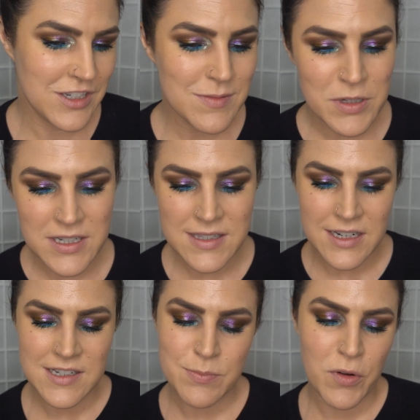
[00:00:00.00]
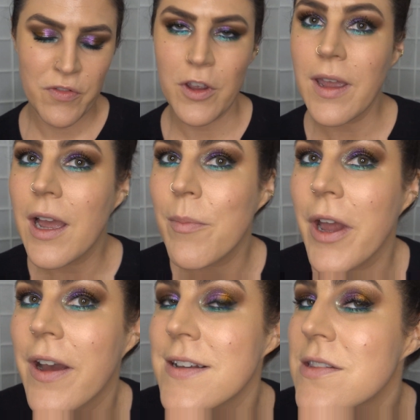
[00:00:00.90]
Just because I just prefer how
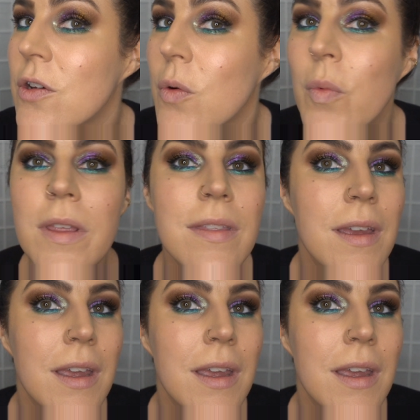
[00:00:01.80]
my eyes look with